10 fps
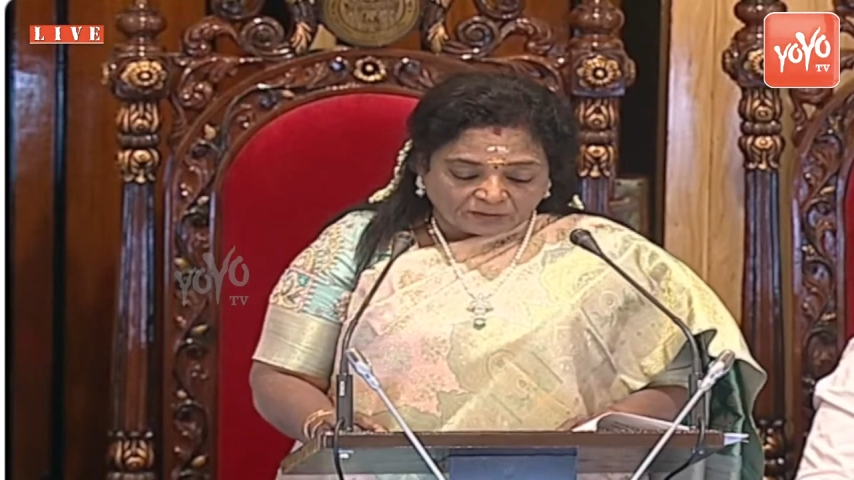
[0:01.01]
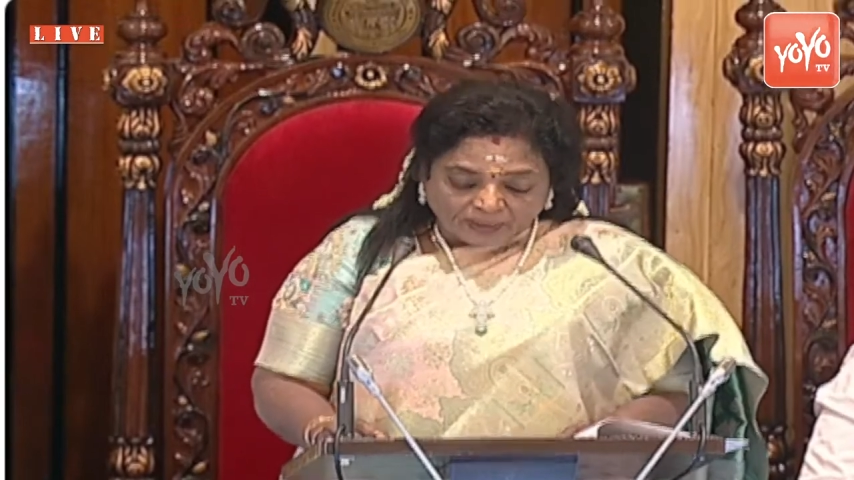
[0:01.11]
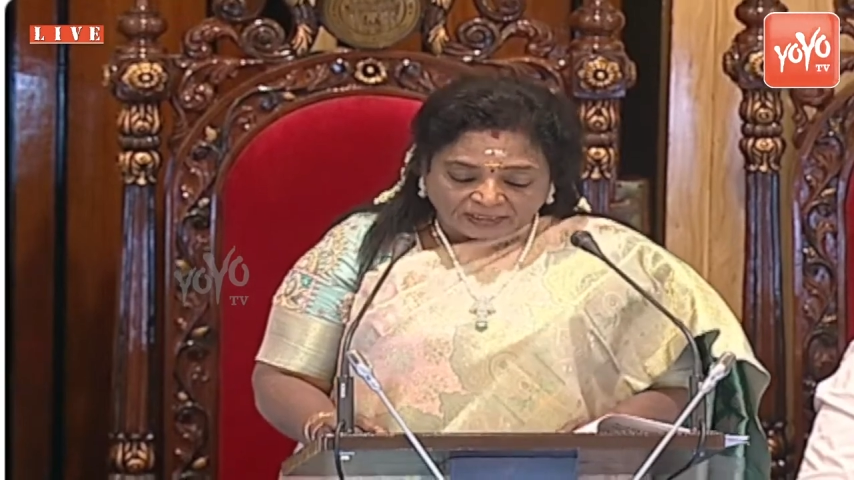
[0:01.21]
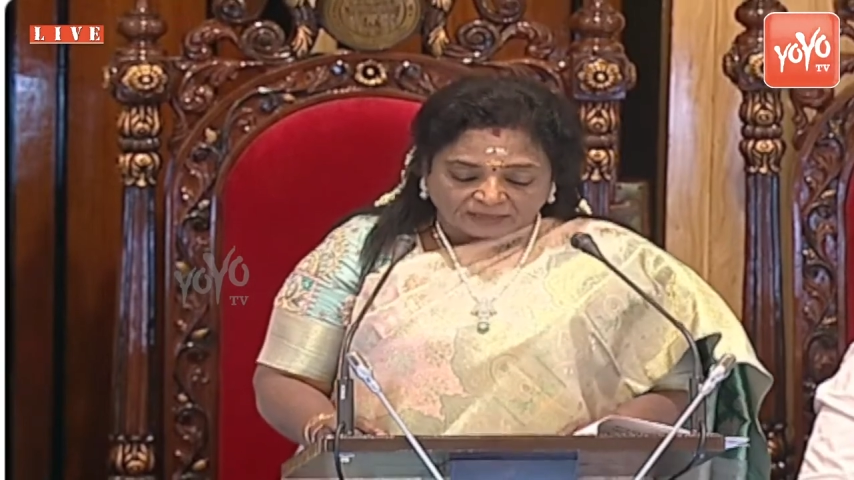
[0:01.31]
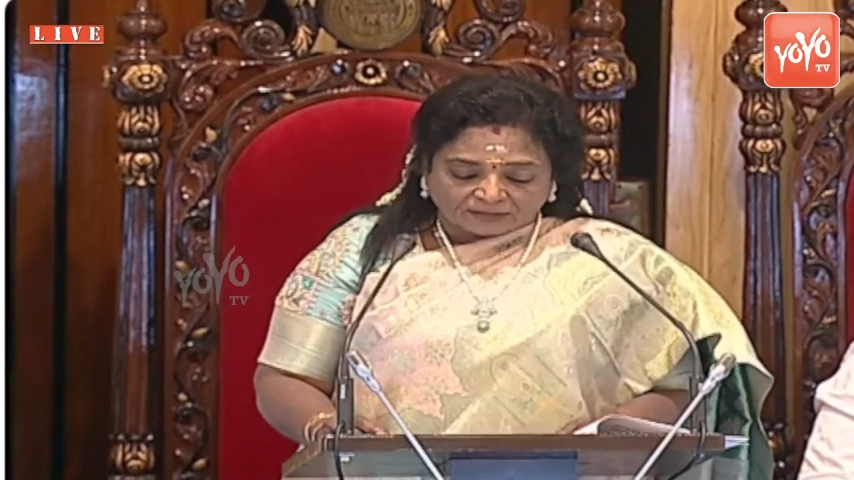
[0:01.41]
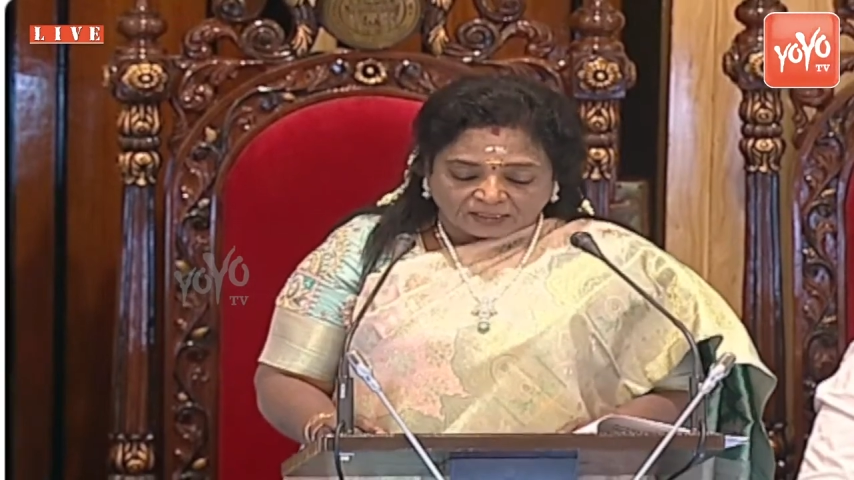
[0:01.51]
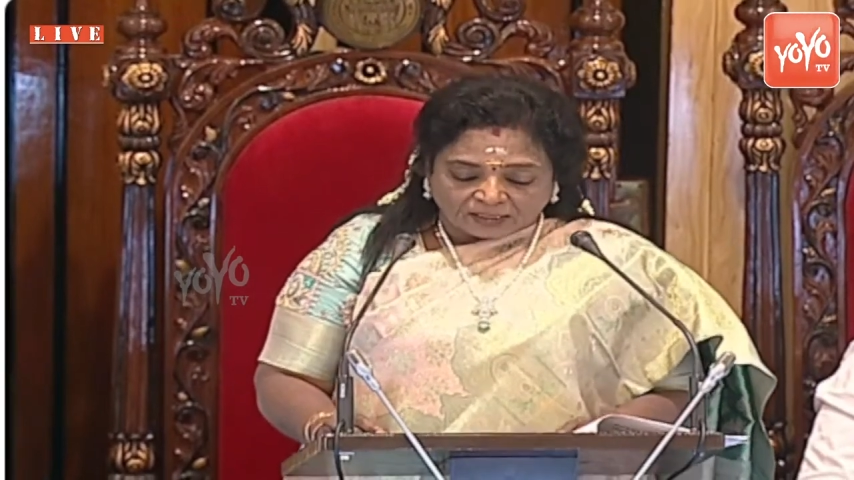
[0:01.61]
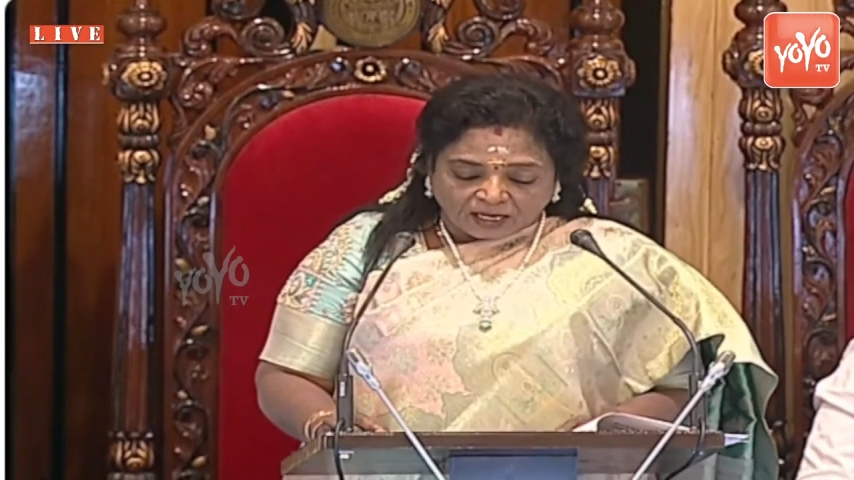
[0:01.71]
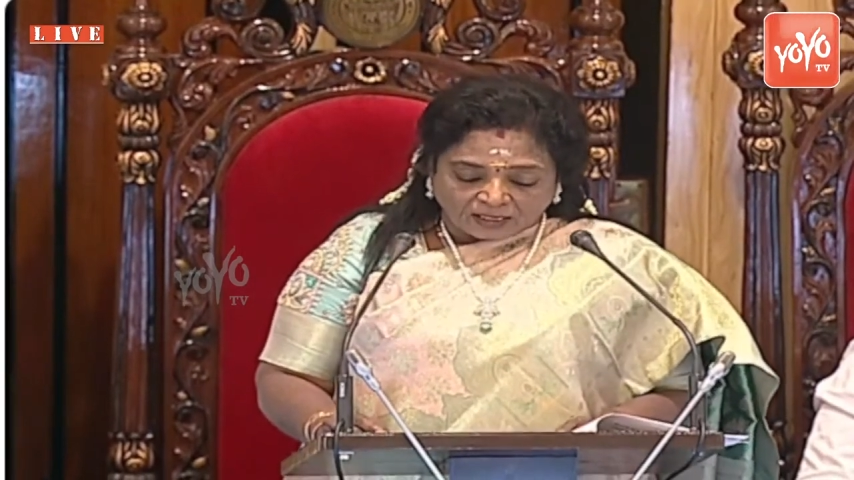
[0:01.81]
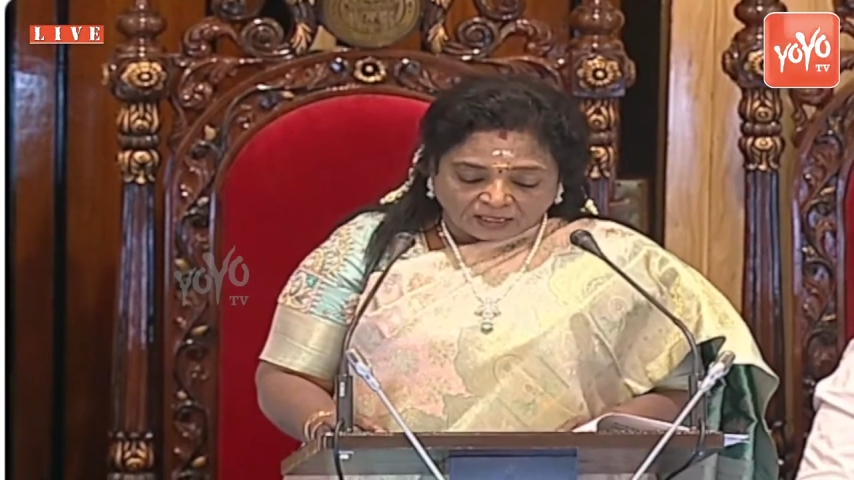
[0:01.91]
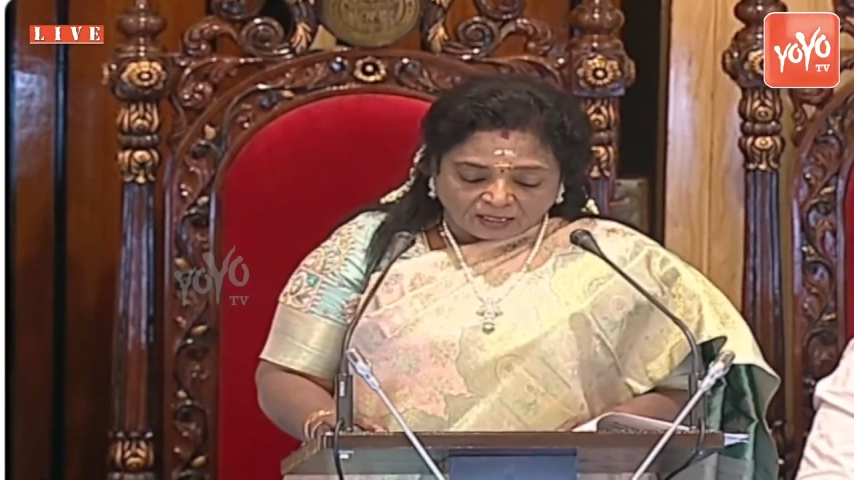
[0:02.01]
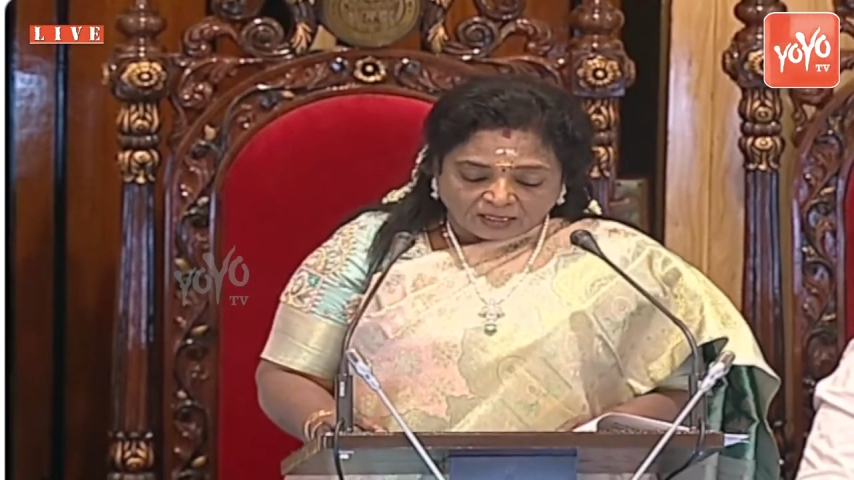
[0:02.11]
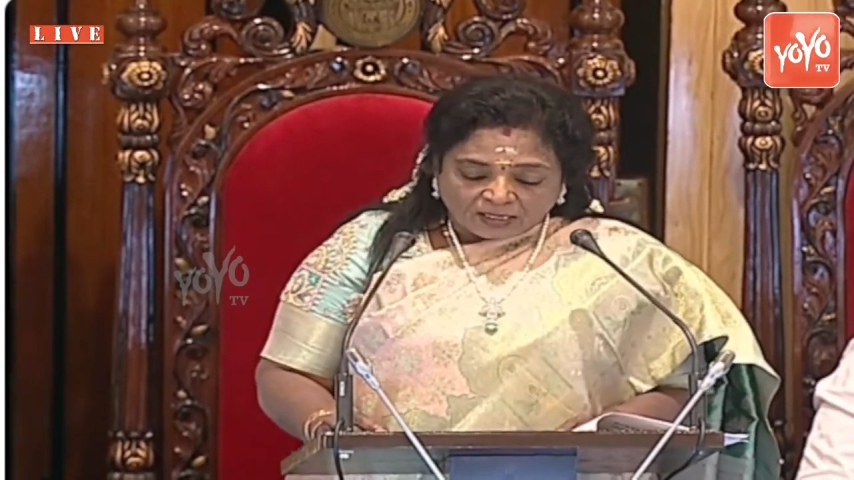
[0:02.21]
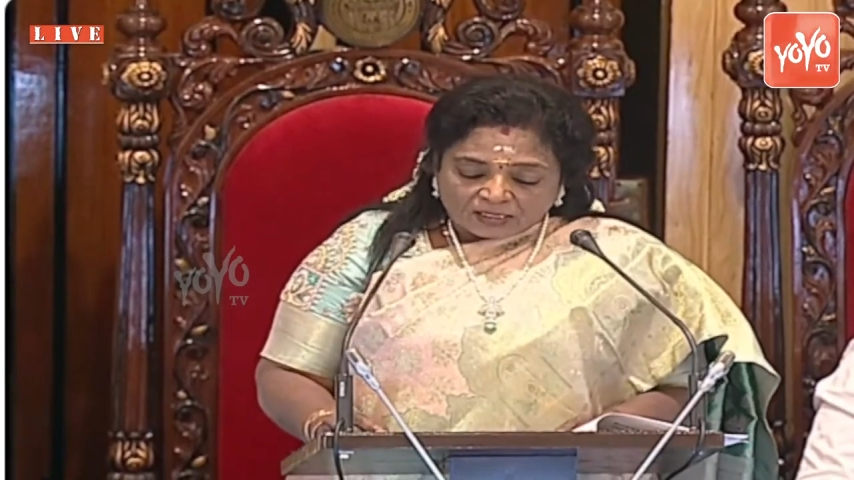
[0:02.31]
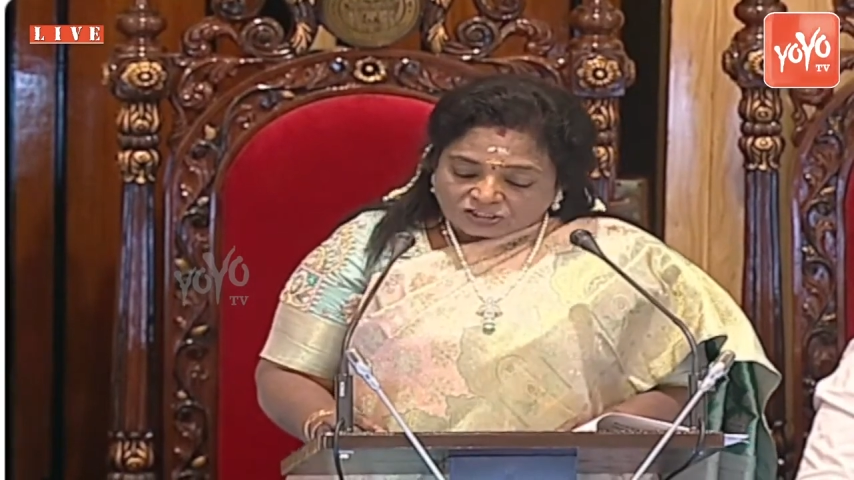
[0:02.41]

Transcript: women in Telangana